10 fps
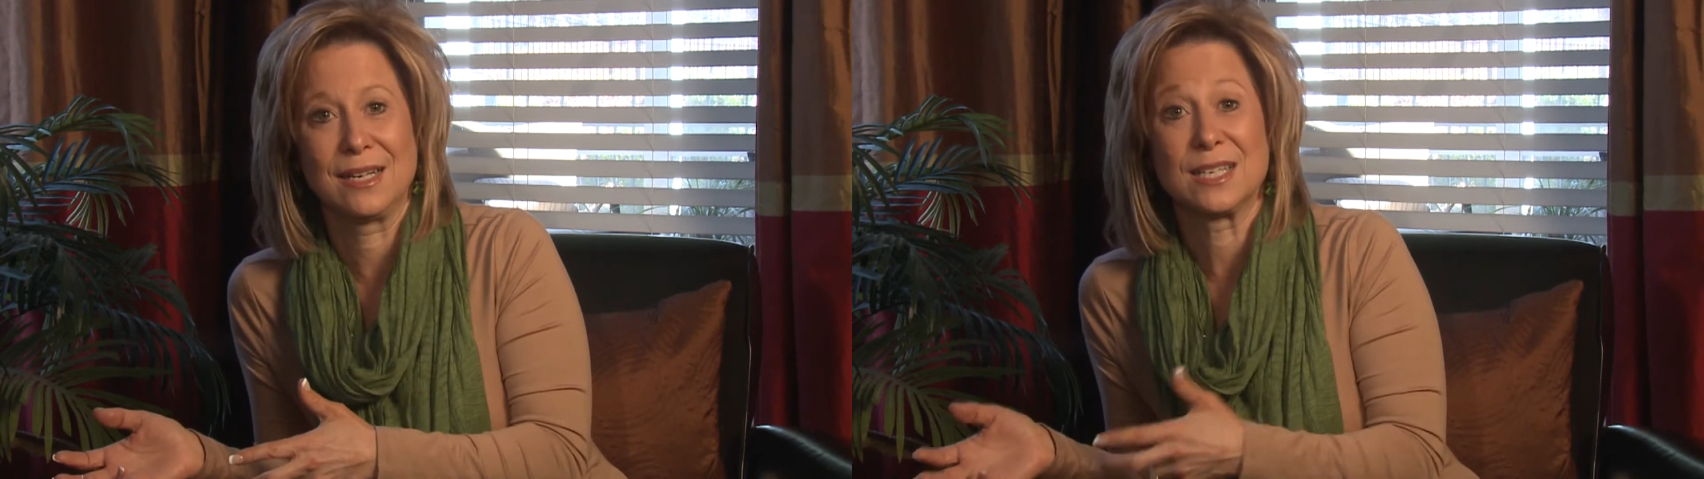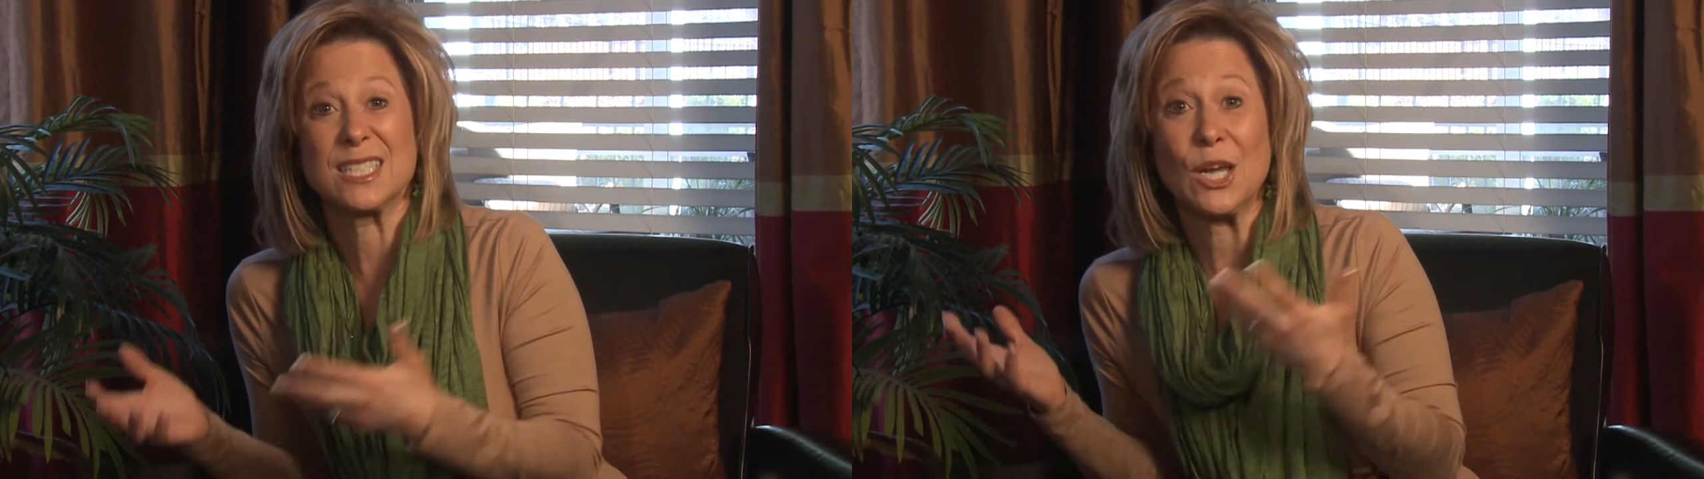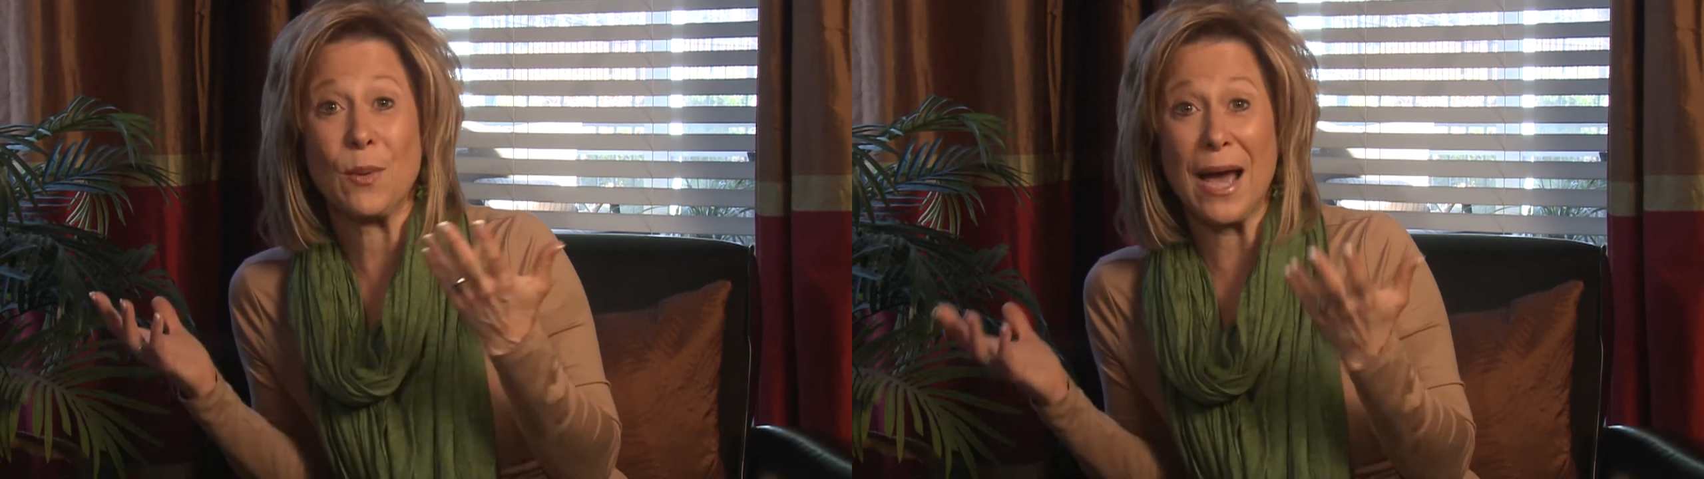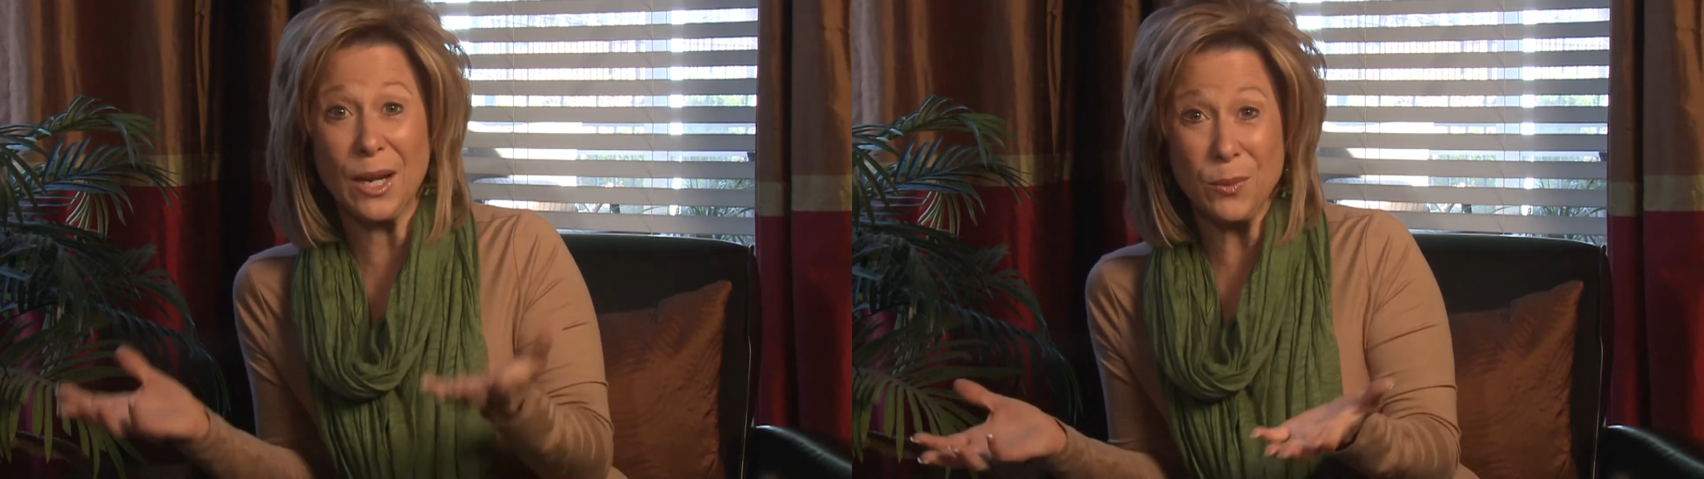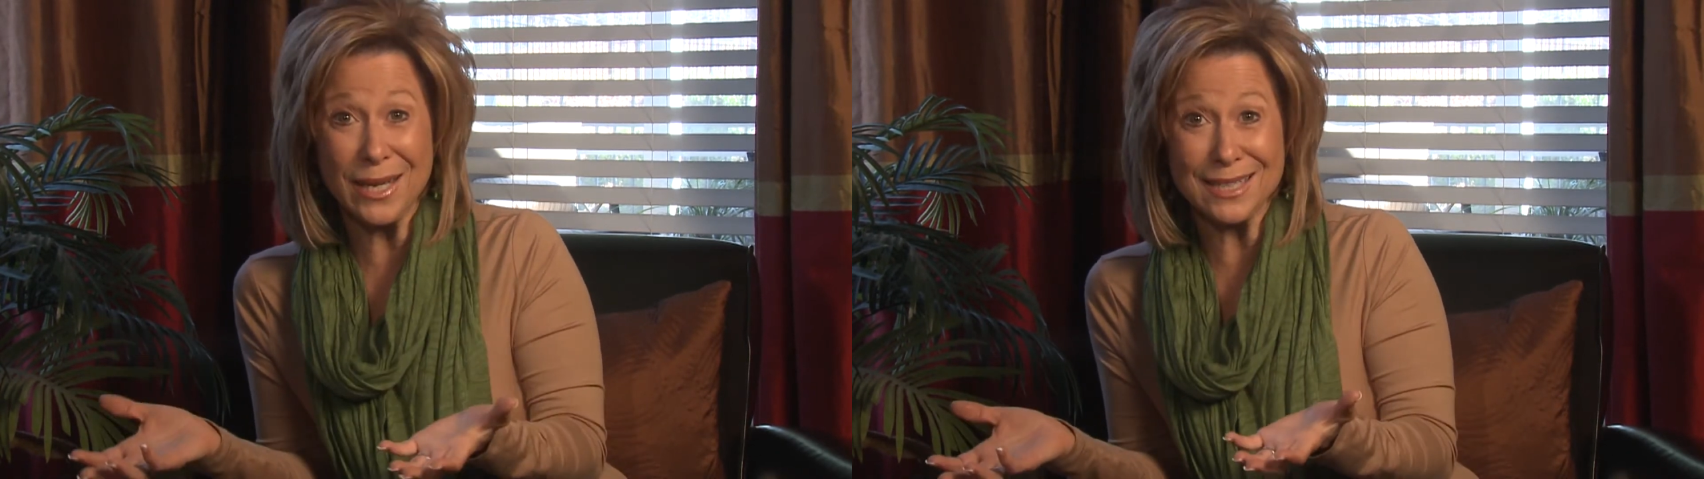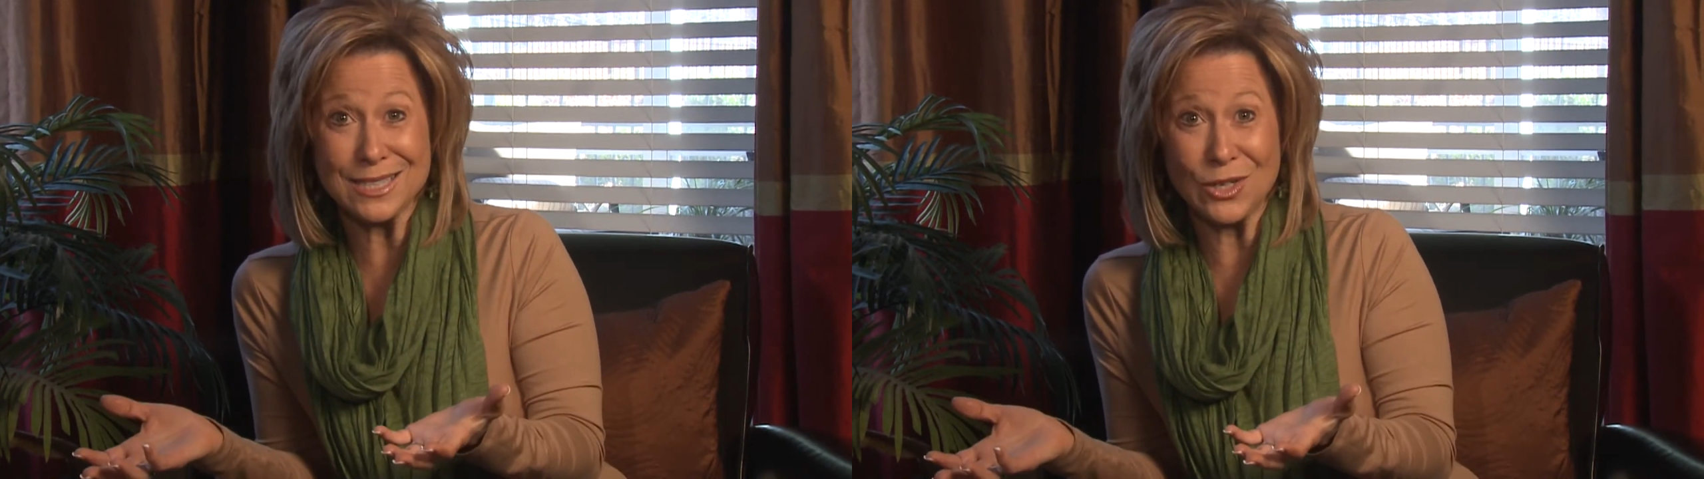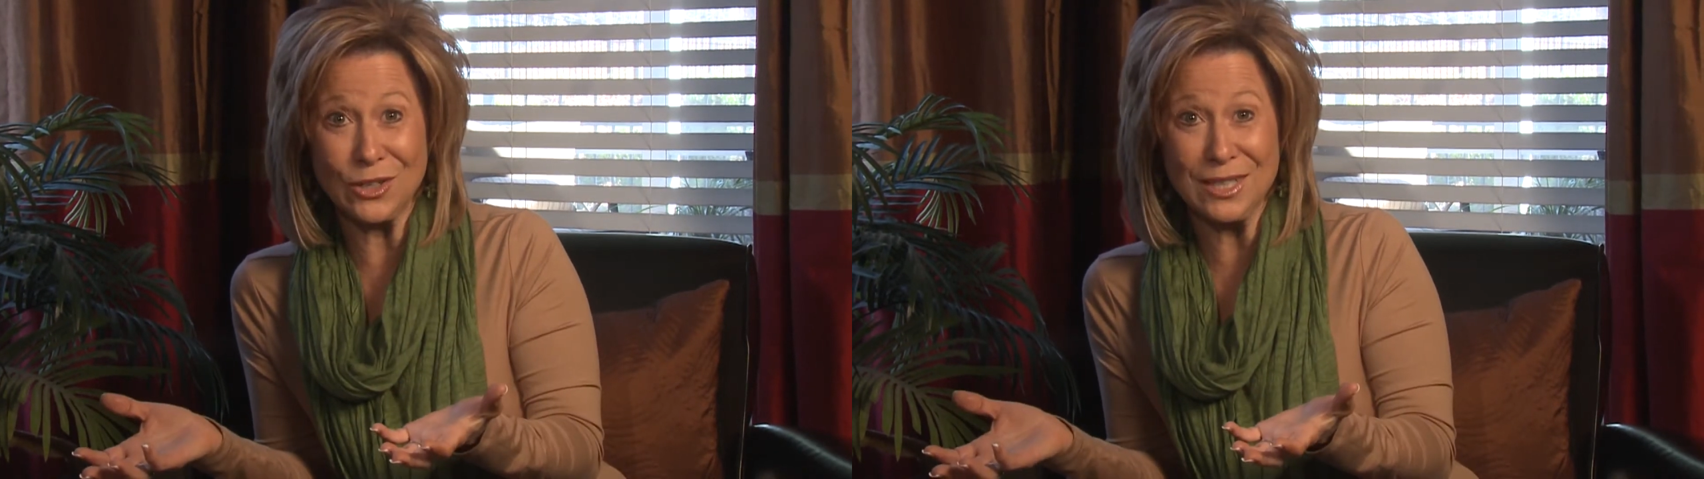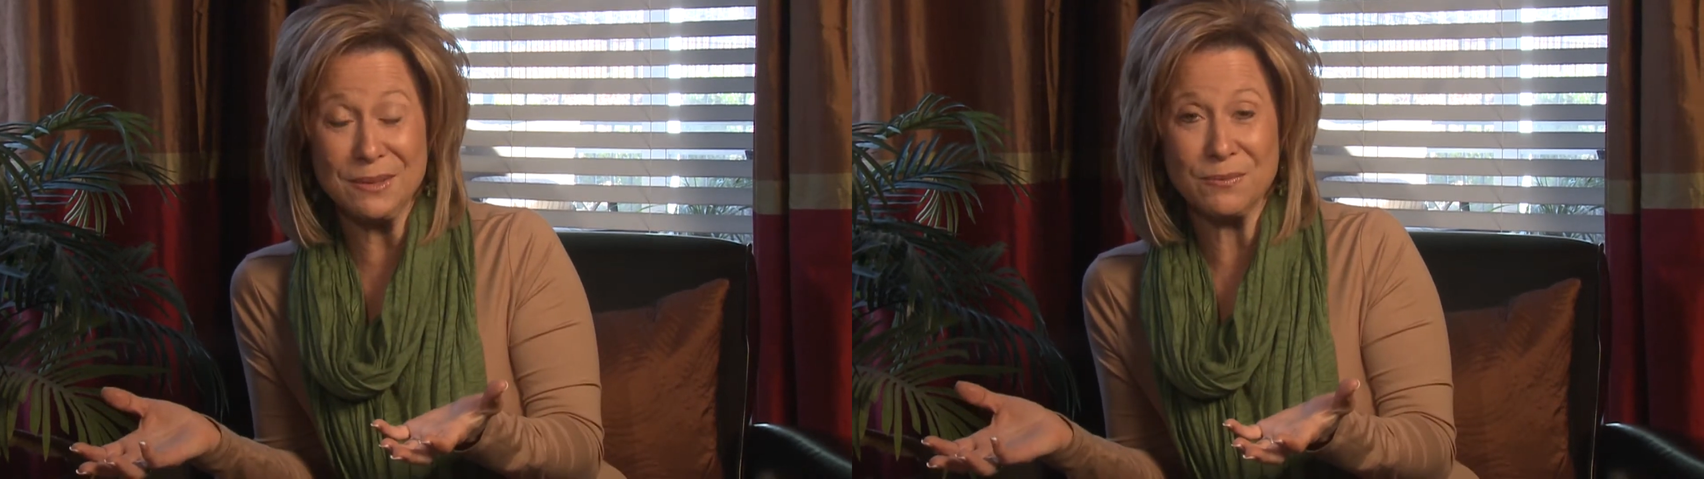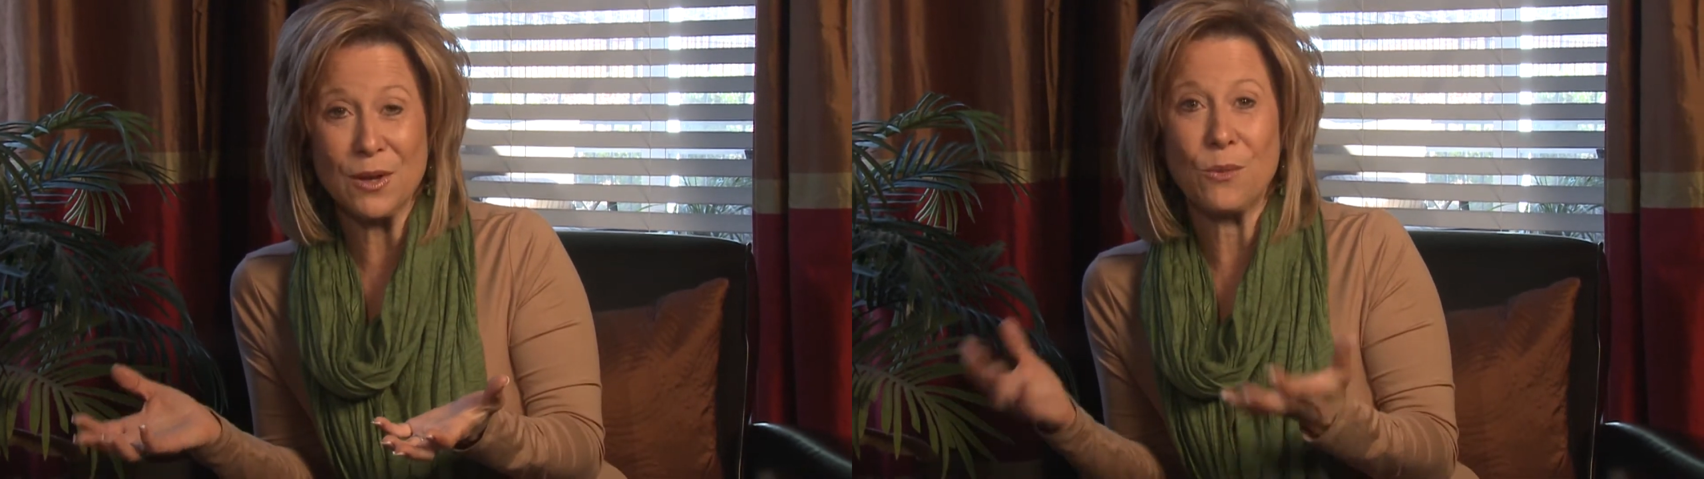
So how do we get started?